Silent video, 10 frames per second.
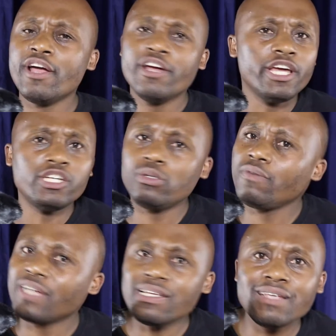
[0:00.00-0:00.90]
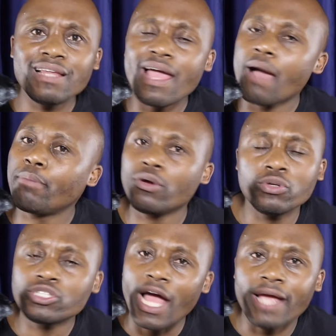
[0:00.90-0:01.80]
He should have just said, I
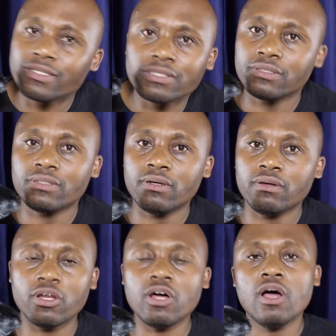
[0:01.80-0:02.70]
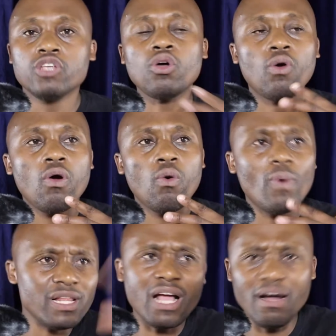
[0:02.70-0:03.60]
apologize. You know, so
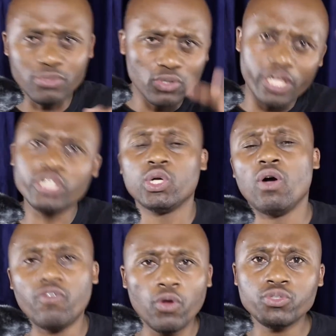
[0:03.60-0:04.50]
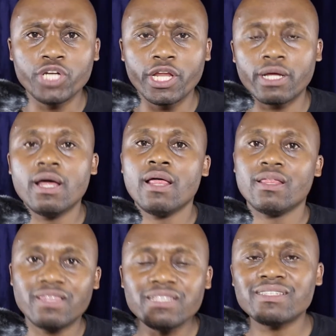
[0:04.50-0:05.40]
when it comes to the issue of load shedding,
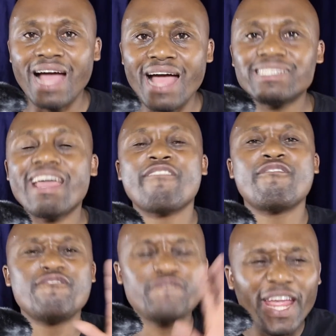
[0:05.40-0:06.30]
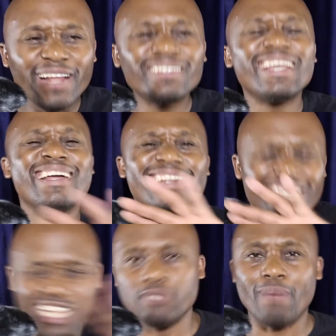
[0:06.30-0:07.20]
these guys have failed
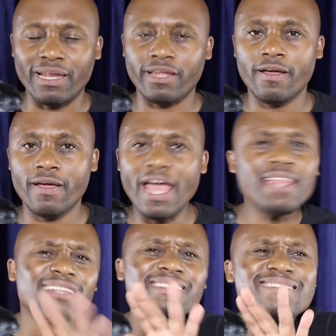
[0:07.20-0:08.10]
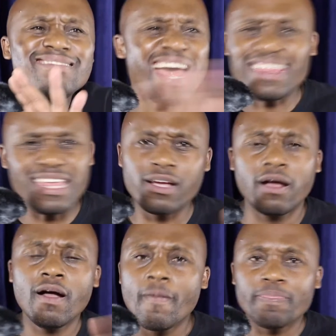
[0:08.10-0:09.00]
dismally. And there's
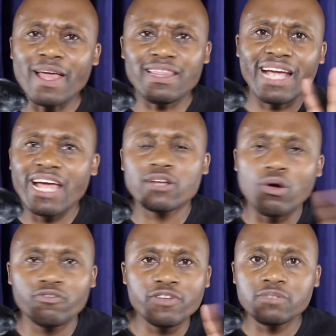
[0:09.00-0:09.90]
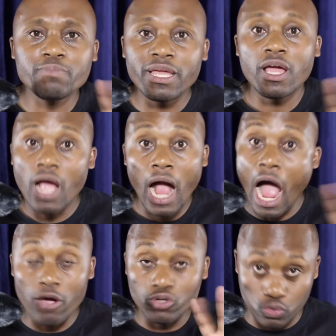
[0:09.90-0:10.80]
nothing that they can convince me
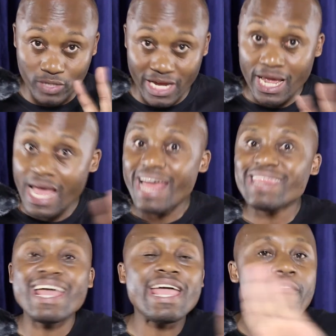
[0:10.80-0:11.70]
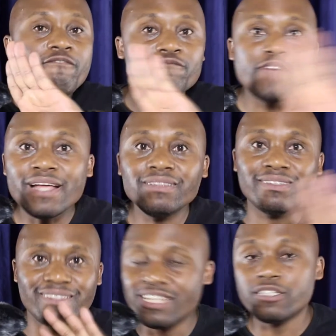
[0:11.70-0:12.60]
now today. They have
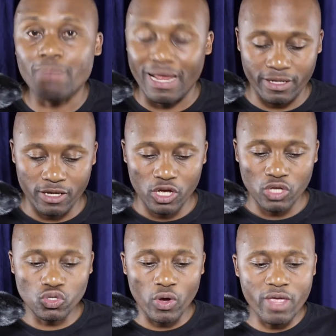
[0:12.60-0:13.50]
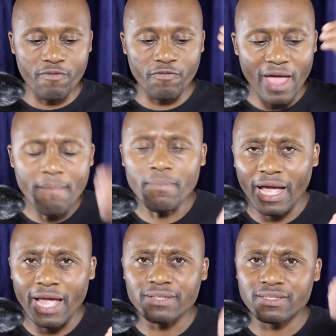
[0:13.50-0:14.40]
failed dismally. So if
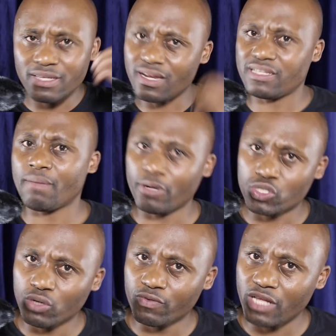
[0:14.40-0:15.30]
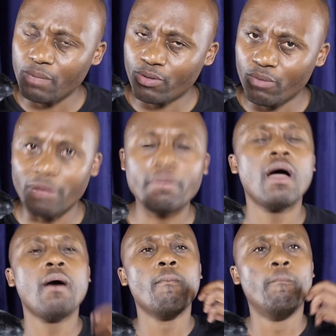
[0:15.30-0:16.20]
MK is serious about solving that problem,
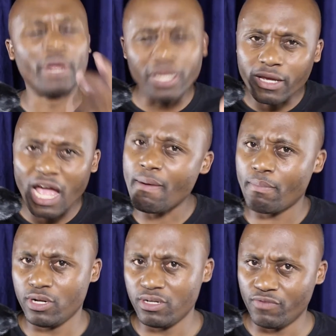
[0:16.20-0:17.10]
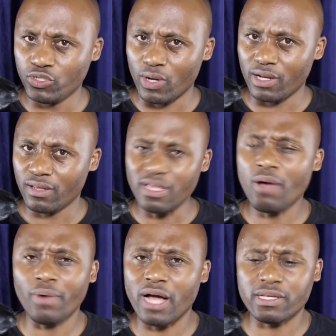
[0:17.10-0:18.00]
bring capable individual, then I
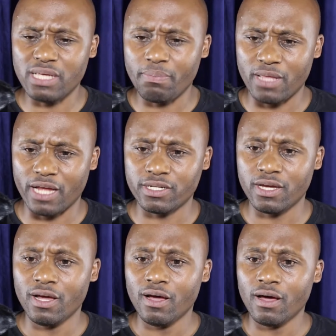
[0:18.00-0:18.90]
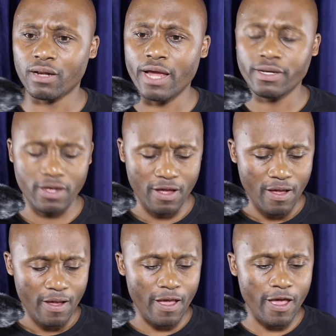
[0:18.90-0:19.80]
will accept that. Right.
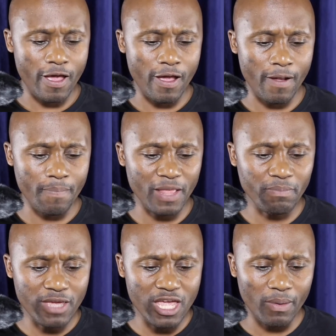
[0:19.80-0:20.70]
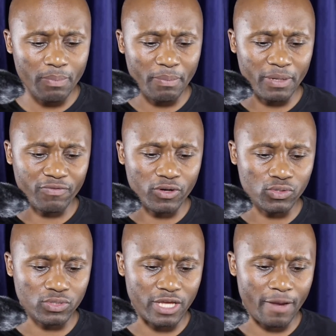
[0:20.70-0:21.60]
Let me hear what people have got
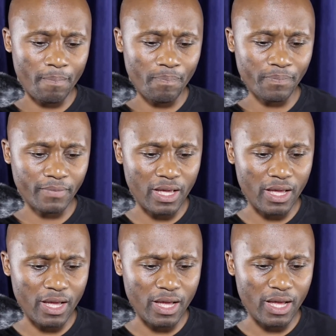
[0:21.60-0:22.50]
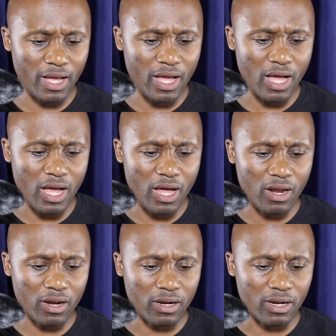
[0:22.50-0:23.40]
to say.
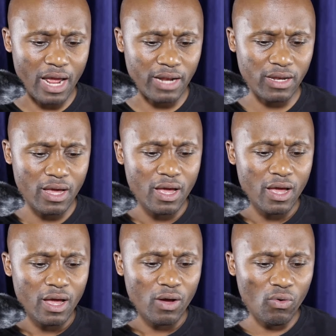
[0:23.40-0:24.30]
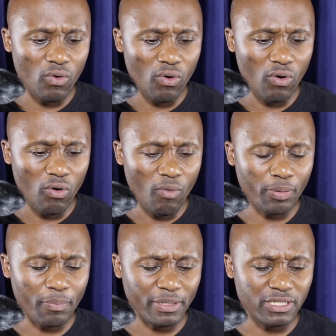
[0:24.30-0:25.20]
Right.
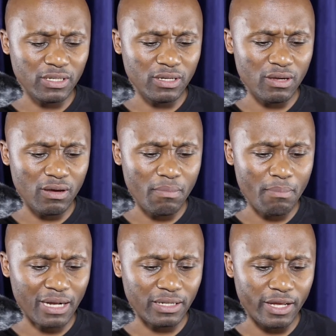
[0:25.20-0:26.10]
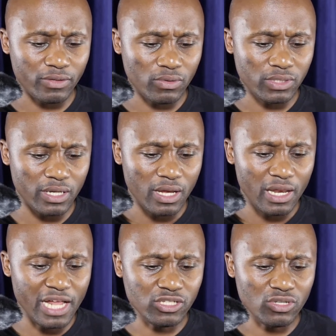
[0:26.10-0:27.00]
Property magnet.
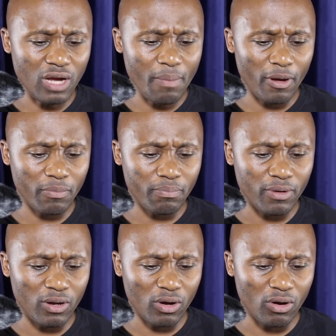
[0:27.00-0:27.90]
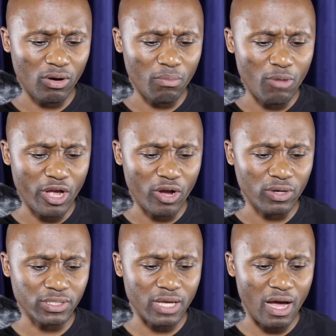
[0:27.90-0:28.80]
Let's talk about
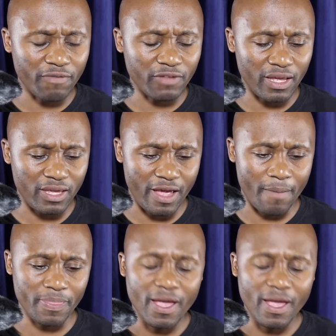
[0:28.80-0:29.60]
Bongenkosi after here.